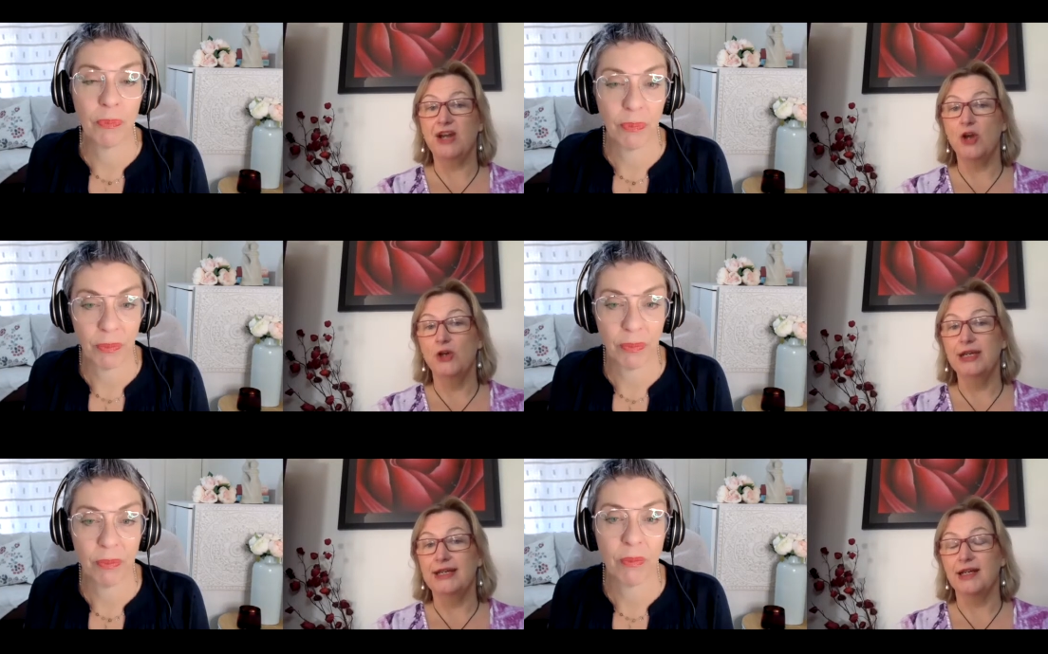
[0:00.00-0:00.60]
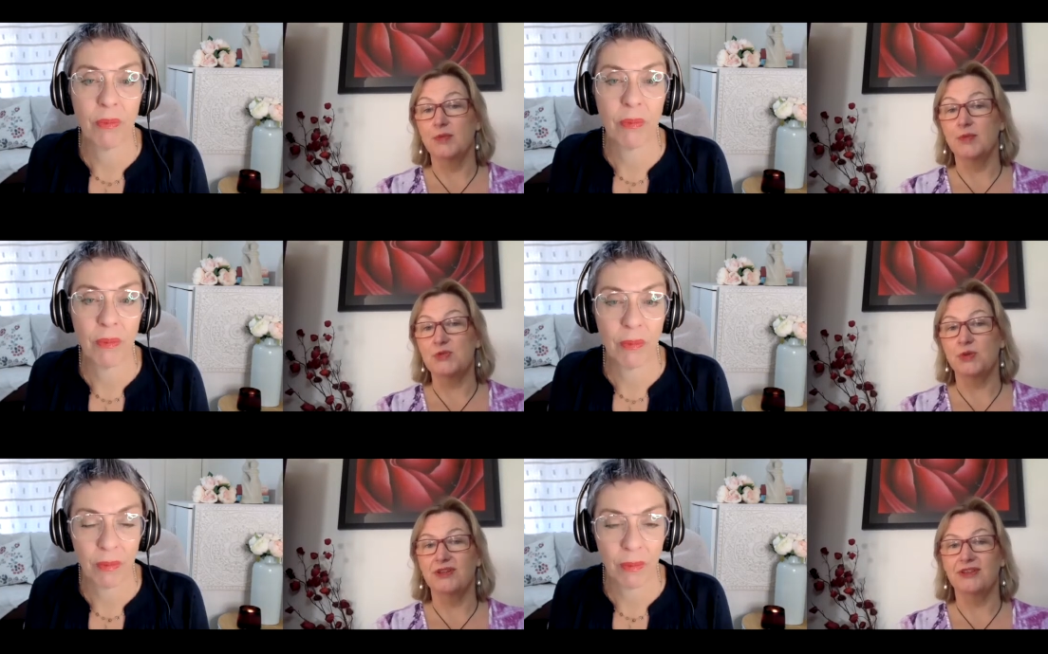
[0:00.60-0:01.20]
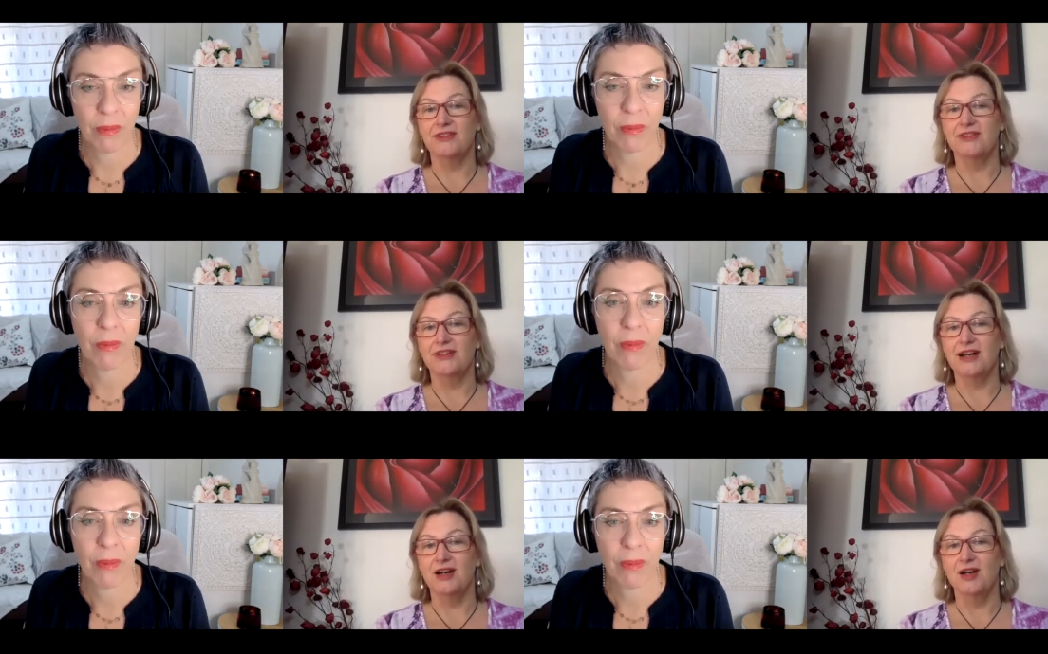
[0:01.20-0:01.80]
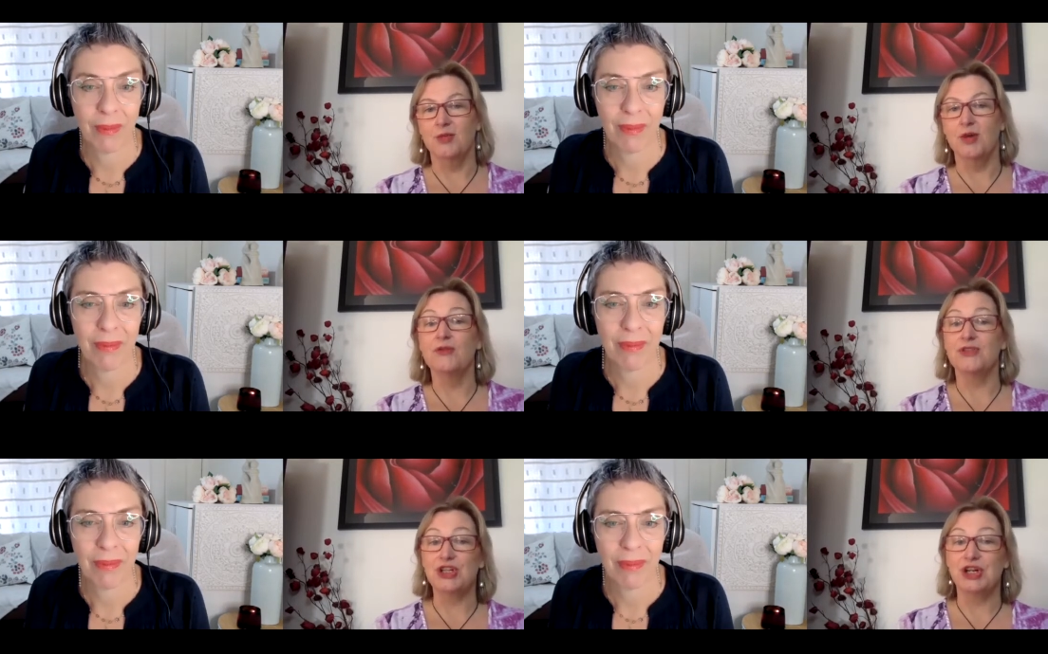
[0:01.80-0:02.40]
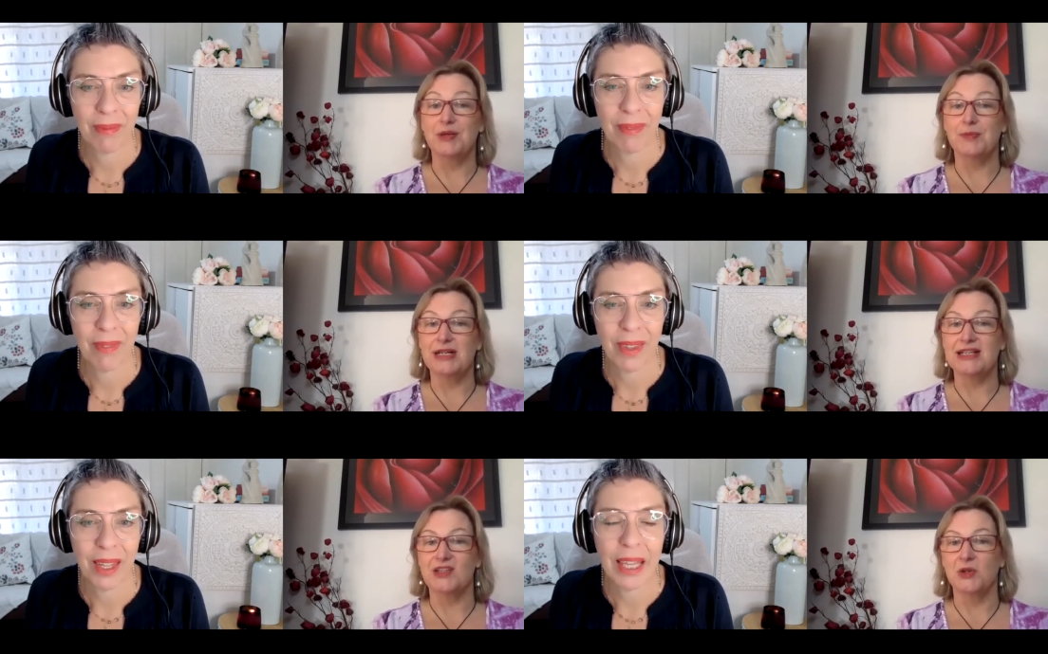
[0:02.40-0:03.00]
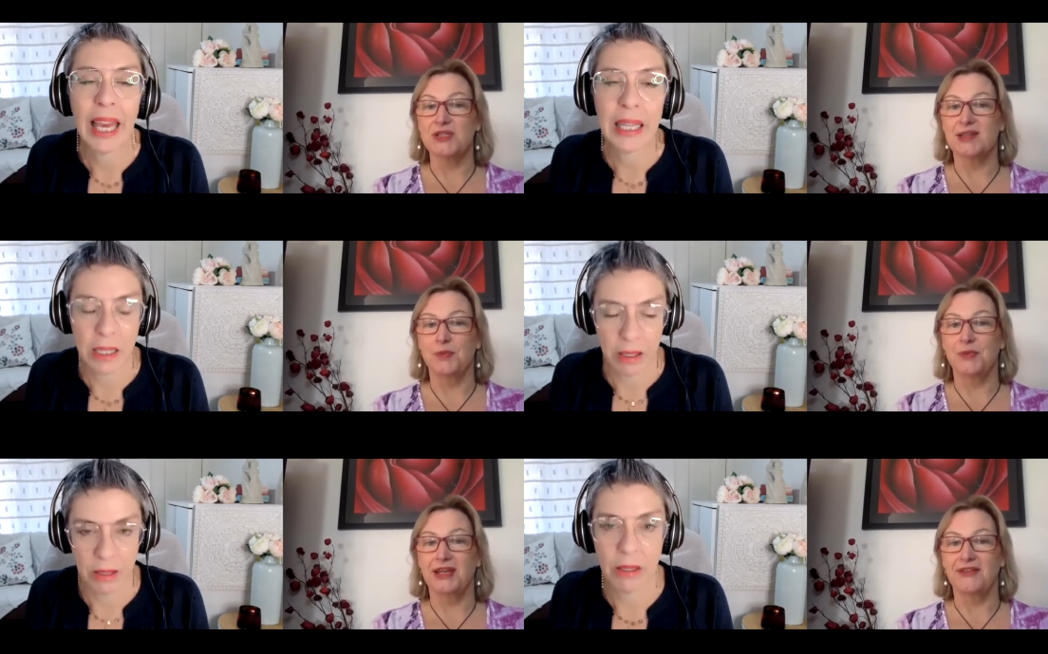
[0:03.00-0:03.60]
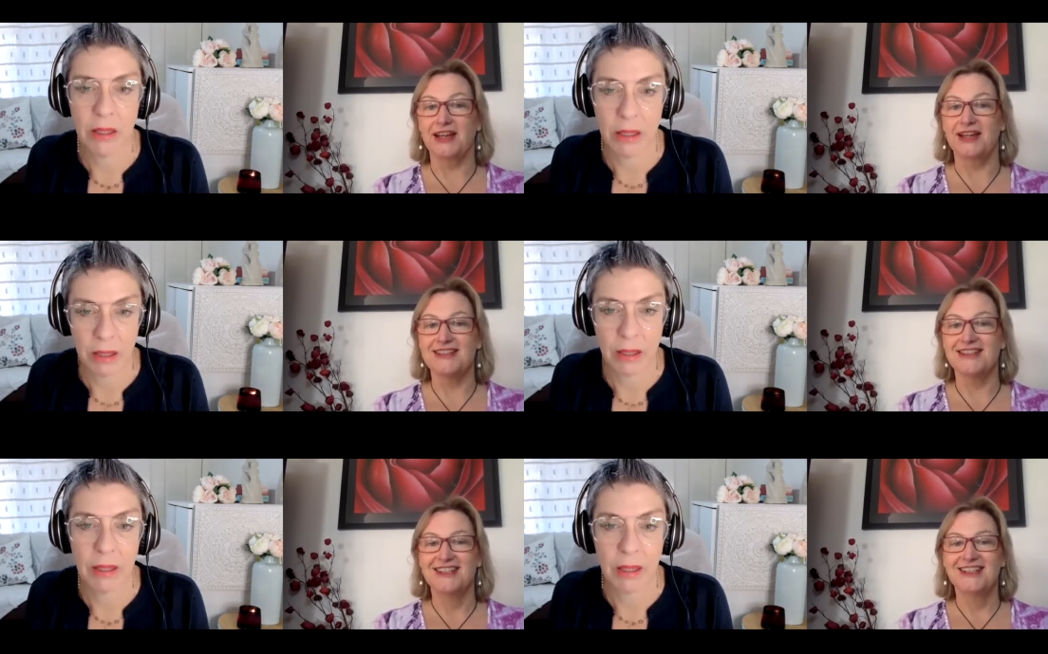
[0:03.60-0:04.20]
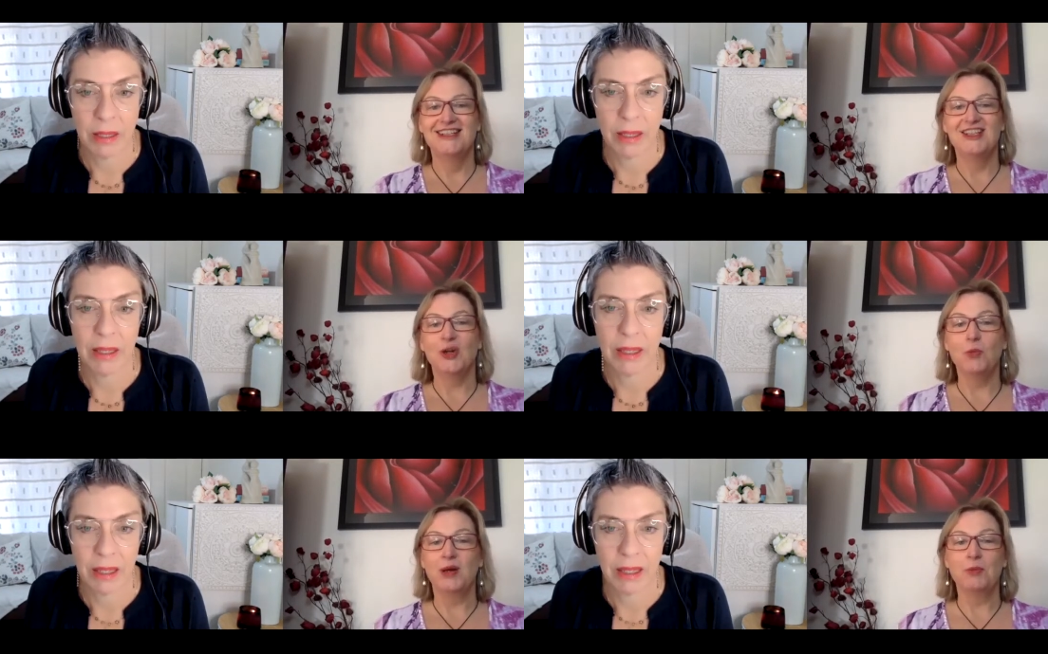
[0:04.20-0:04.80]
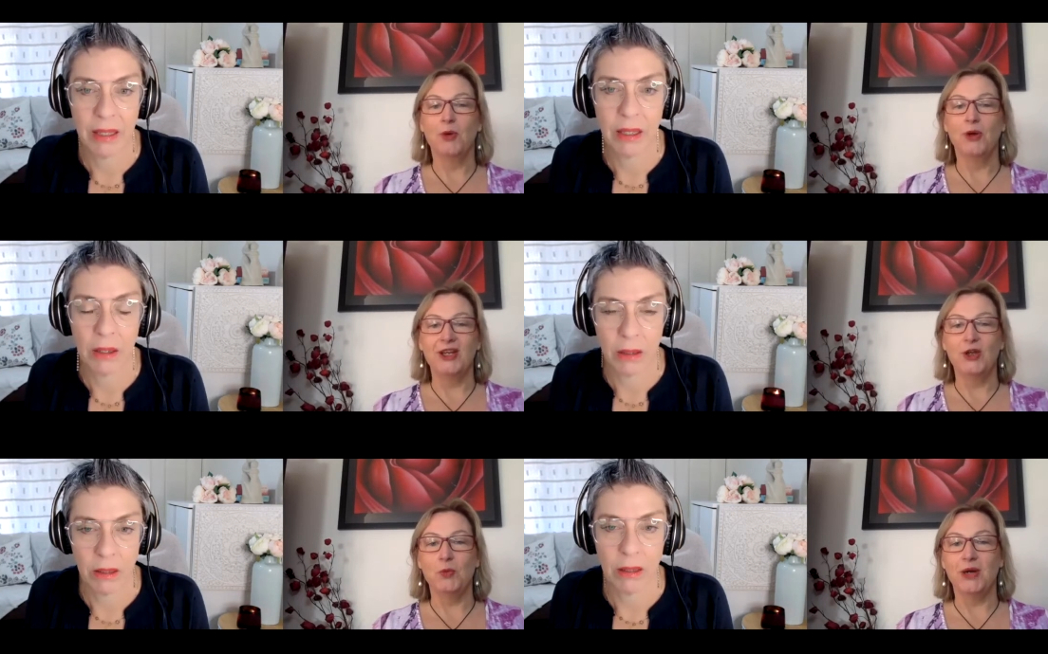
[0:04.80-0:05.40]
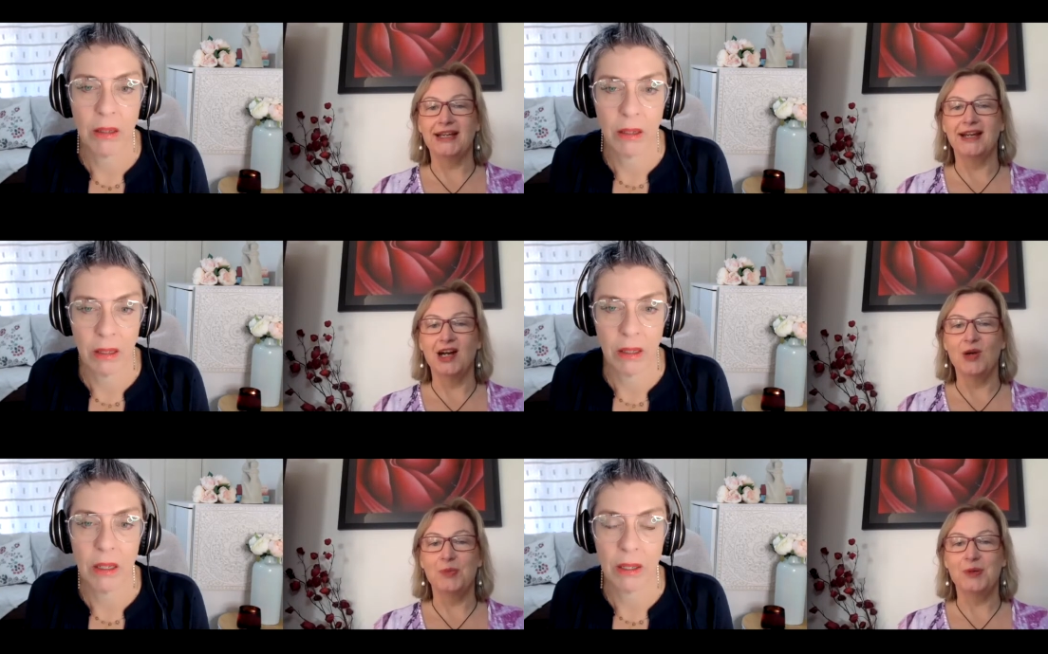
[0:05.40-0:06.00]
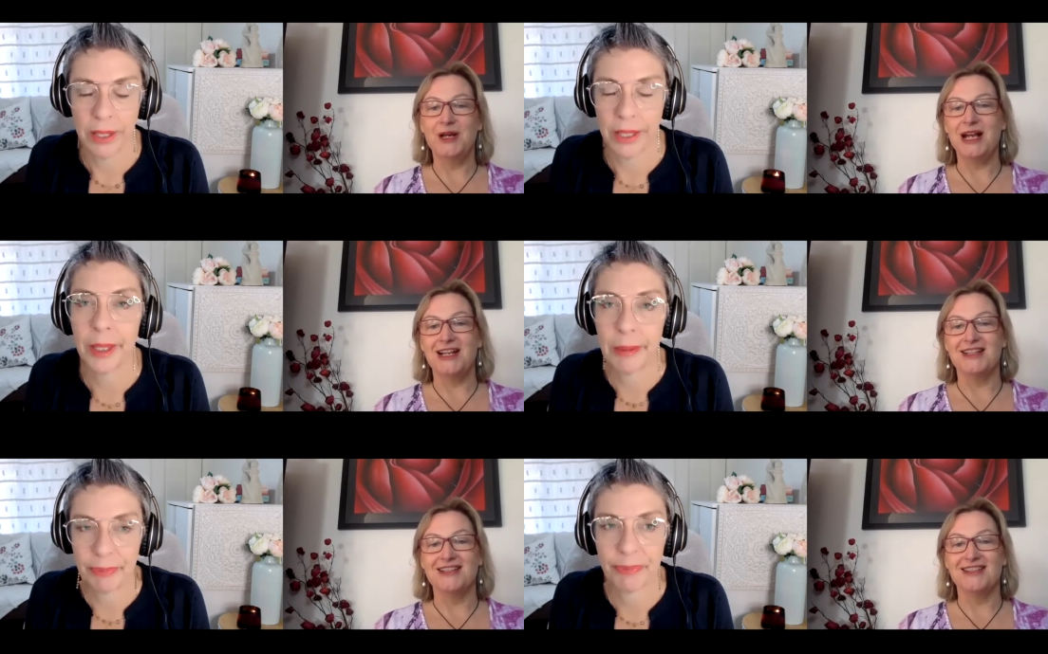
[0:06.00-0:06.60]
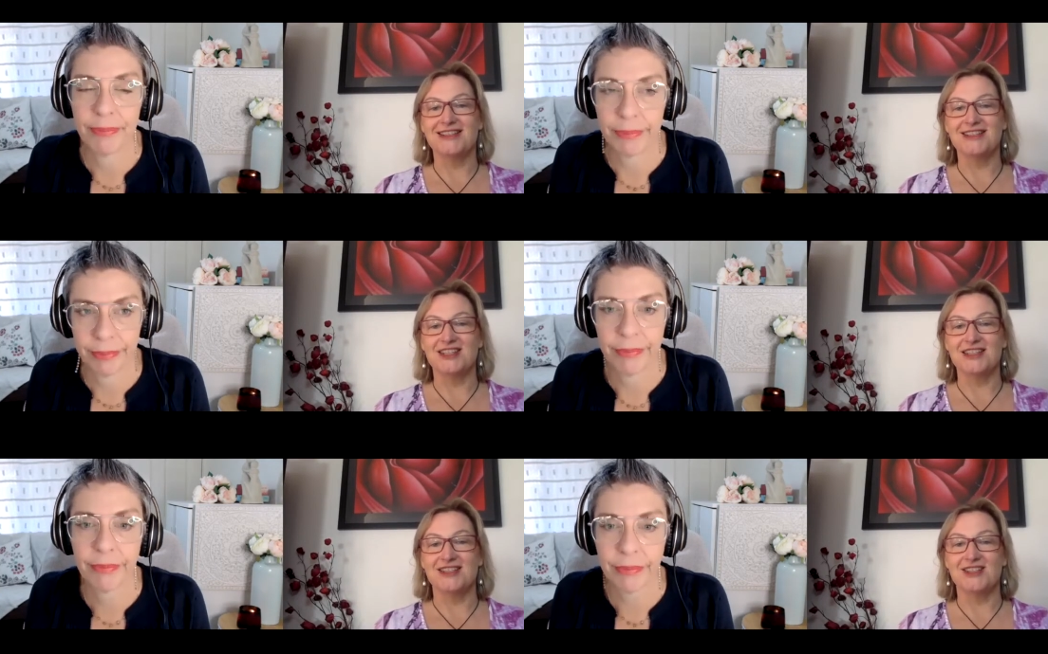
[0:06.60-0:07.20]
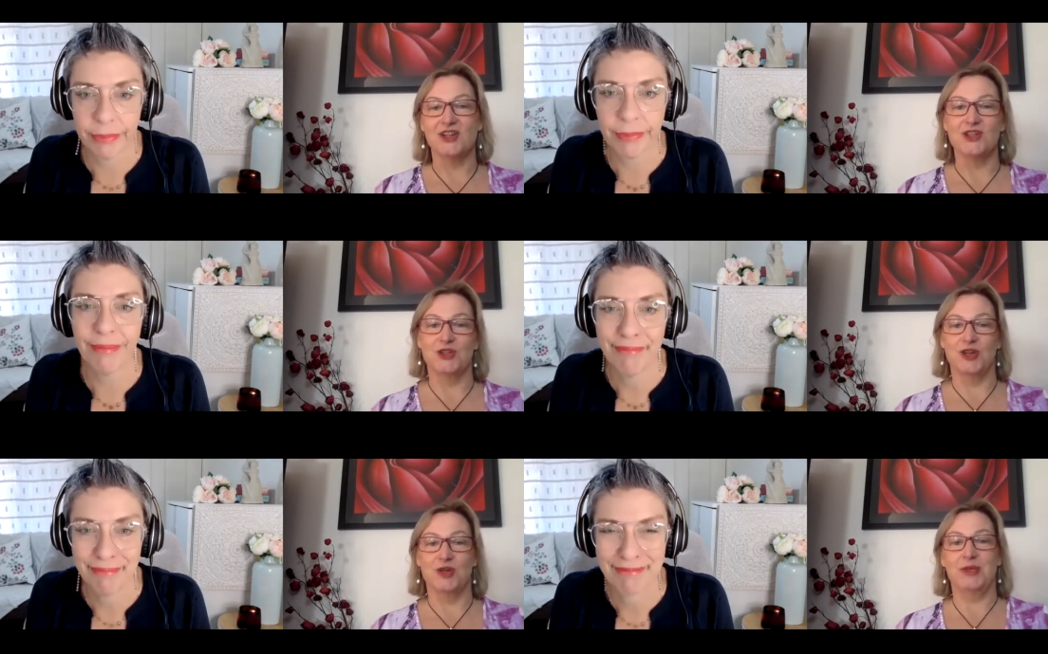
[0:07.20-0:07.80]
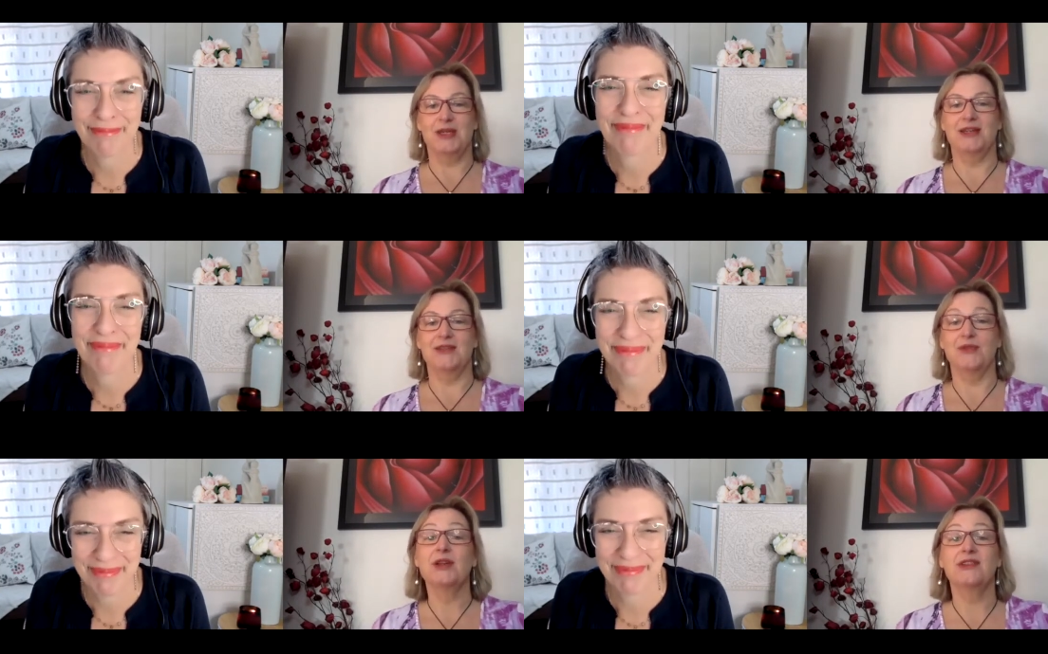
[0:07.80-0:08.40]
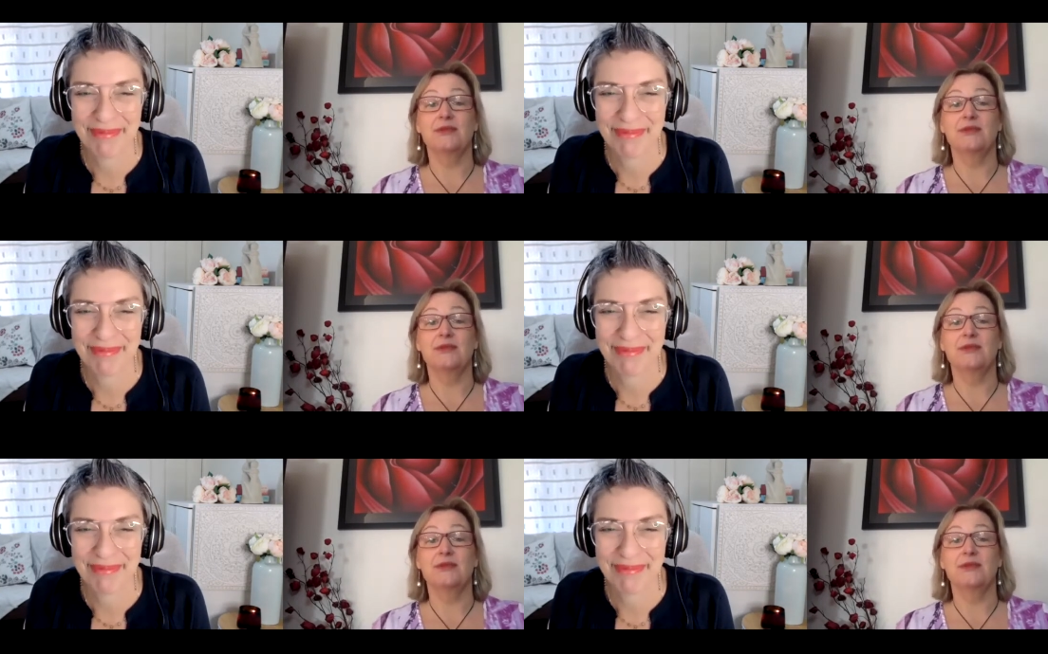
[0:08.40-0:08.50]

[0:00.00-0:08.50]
Speaker 1: only comes with um, over time. It's not something that, you know, one morning you wake up yeah. and just decide you're going to be a different